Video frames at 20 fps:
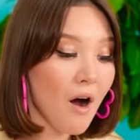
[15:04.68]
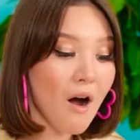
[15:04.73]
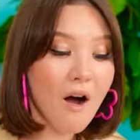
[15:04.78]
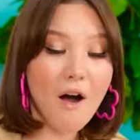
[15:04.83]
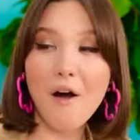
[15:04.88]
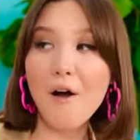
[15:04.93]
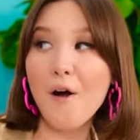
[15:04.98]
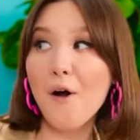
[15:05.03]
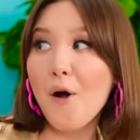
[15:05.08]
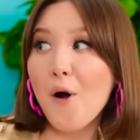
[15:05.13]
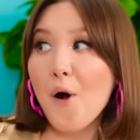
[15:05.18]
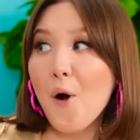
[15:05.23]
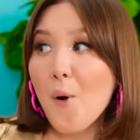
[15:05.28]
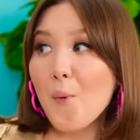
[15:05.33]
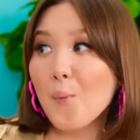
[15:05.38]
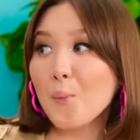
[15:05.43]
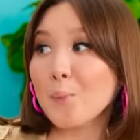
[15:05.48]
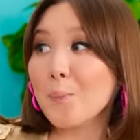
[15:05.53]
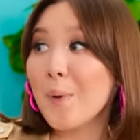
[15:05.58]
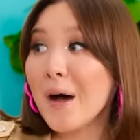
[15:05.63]
but
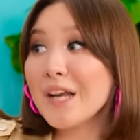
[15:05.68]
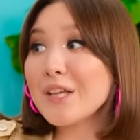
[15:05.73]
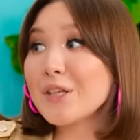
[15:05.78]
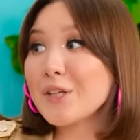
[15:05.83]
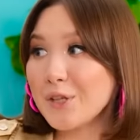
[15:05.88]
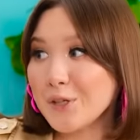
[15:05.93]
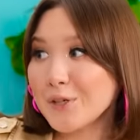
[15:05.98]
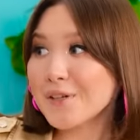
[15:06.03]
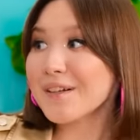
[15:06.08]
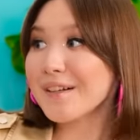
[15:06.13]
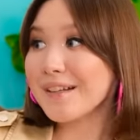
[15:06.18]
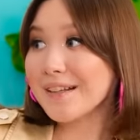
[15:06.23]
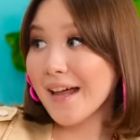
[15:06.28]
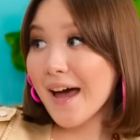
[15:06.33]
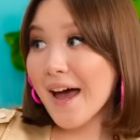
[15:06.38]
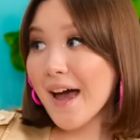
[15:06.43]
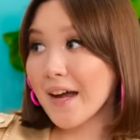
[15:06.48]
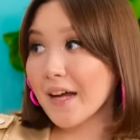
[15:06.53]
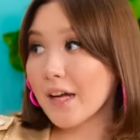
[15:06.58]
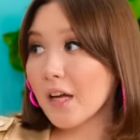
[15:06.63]
you're in luck.
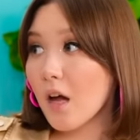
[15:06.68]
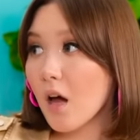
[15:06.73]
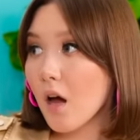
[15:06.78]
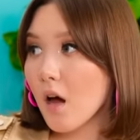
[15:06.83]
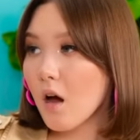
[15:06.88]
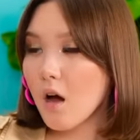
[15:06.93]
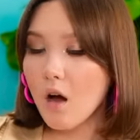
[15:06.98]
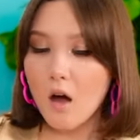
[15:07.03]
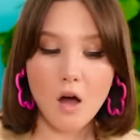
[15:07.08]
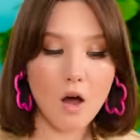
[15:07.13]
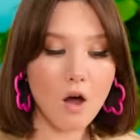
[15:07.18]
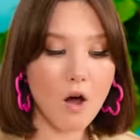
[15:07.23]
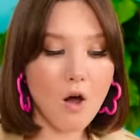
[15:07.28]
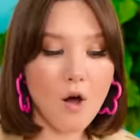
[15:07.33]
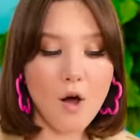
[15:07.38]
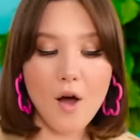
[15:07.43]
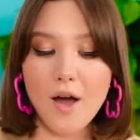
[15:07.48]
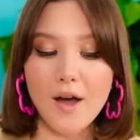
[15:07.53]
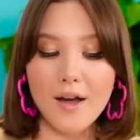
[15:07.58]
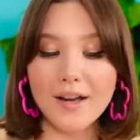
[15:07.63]
Uh,
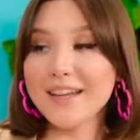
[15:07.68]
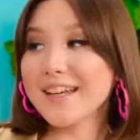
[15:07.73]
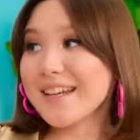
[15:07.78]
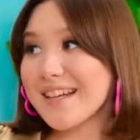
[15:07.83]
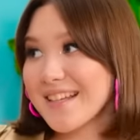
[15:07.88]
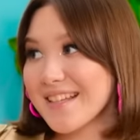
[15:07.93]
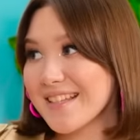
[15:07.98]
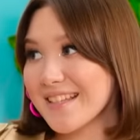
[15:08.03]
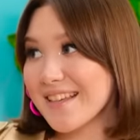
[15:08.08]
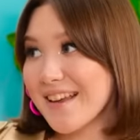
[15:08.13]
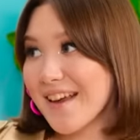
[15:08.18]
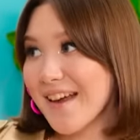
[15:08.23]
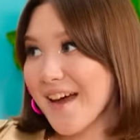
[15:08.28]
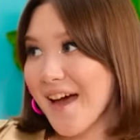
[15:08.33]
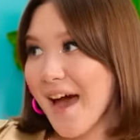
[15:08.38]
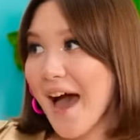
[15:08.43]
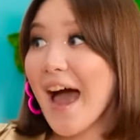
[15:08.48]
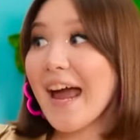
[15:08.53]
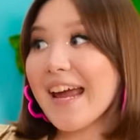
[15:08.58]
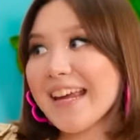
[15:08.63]
cause I
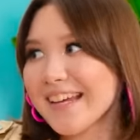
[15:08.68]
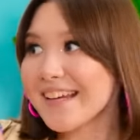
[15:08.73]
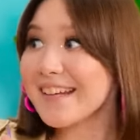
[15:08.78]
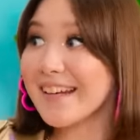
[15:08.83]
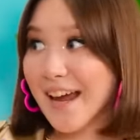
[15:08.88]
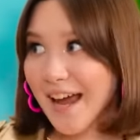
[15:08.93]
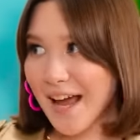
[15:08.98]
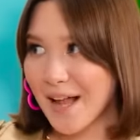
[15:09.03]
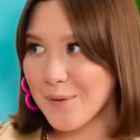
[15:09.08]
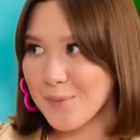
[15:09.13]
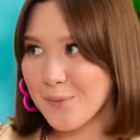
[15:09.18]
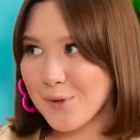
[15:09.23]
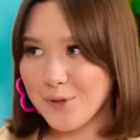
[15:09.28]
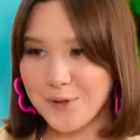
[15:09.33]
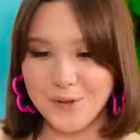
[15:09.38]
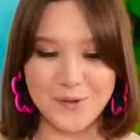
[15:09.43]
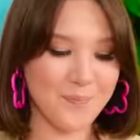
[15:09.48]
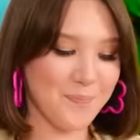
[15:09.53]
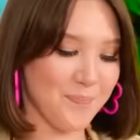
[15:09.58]
can help you.